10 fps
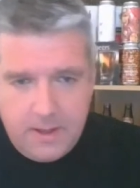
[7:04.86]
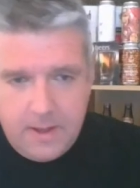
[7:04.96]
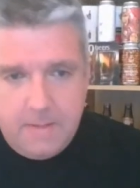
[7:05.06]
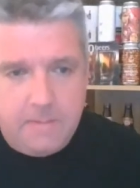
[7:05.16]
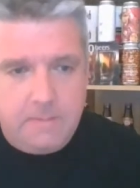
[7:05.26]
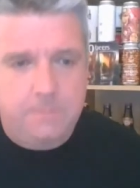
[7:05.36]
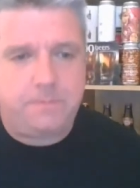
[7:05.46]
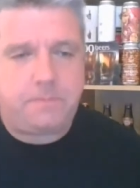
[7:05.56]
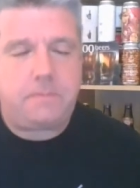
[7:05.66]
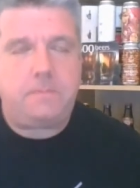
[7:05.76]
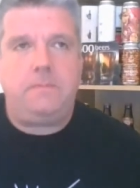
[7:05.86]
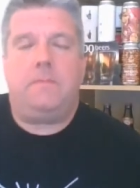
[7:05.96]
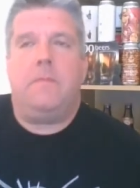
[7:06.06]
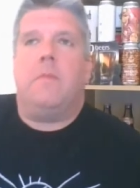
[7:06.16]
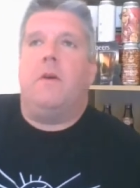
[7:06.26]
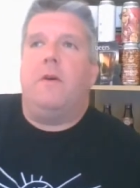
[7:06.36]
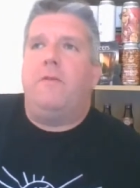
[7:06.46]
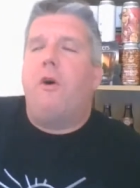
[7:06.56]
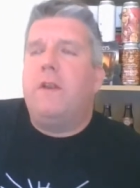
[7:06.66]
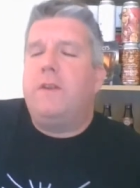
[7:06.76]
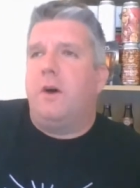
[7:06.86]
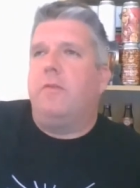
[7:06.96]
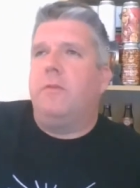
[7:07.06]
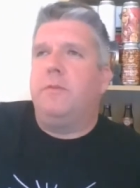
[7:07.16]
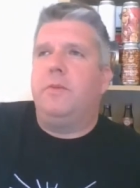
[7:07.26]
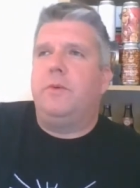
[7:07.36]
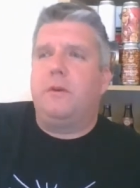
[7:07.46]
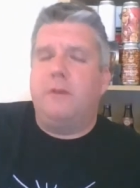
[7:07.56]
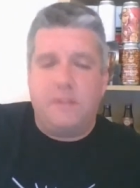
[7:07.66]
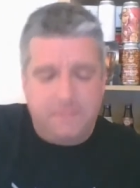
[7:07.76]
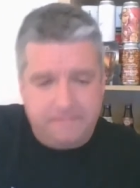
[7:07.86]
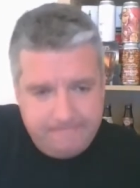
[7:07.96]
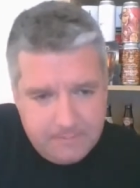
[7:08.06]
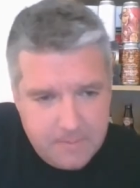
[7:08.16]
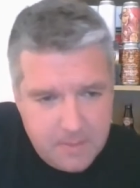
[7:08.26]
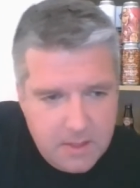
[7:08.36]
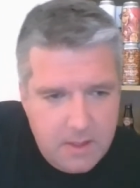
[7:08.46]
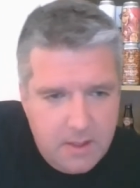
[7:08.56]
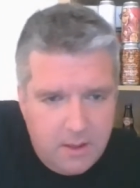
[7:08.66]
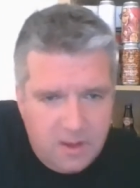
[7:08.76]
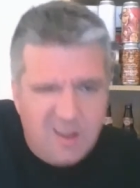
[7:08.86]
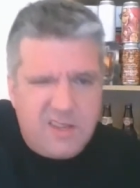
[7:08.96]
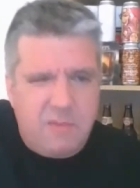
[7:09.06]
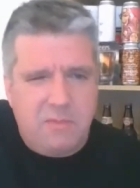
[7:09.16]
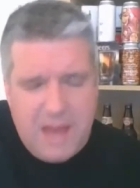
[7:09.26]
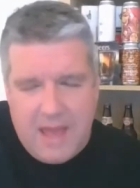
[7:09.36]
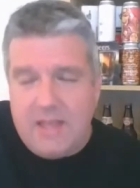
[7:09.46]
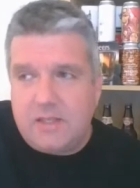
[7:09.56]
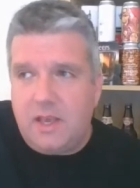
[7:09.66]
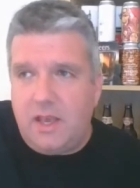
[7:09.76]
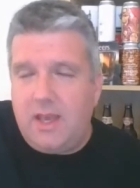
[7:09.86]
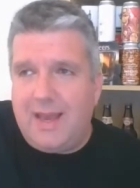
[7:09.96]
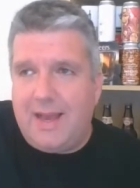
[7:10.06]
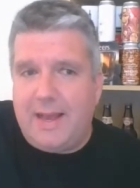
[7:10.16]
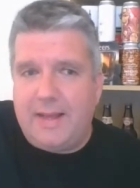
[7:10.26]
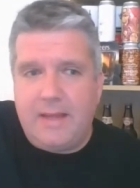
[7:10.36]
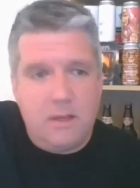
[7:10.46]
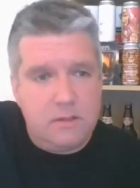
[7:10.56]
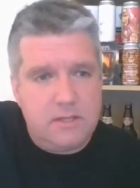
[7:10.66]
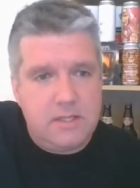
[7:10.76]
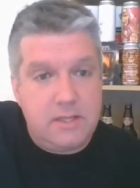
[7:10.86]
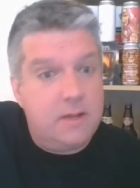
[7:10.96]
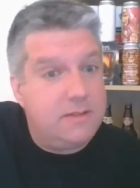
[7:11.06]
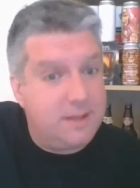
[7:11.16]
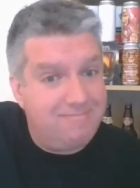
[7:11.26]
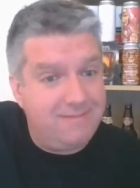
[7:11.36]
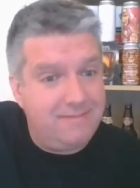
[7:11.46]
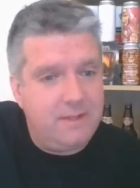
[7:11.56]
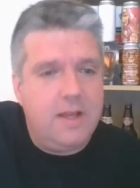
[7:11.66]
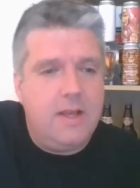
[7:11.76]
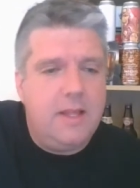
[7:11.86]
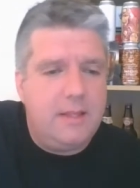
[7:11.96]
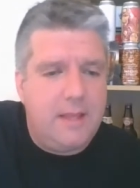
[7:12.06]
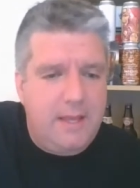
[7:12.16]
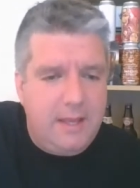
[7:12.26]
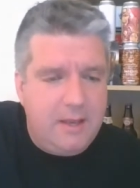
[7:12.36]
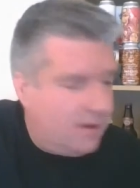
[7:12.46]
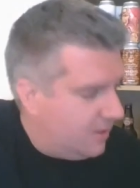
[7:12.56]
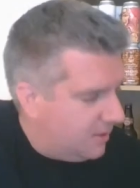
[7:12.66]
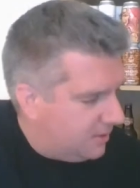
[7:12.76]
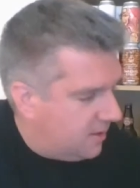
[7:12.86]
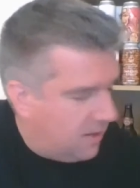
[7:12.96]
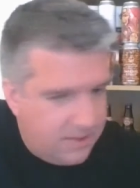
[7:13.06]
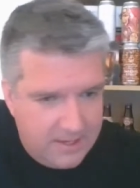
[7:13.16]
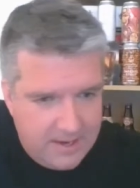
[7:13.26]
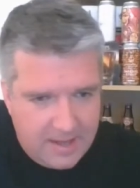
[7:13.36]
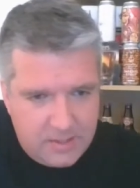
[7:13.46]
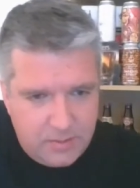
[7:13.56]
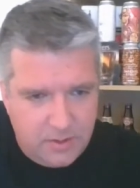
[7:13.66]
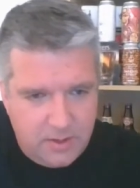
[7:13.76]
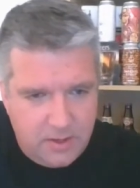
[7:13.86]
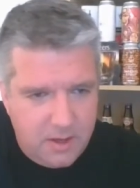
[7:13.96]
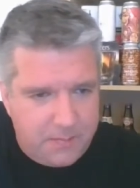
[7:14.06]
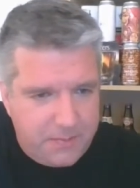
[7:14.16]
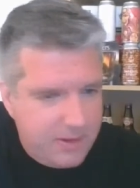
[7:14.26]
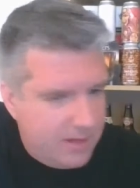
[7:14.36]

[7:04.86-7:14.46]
4 in total from 2 breweries. Because I'm lazy and inconsistent. So, there you go. So the next one up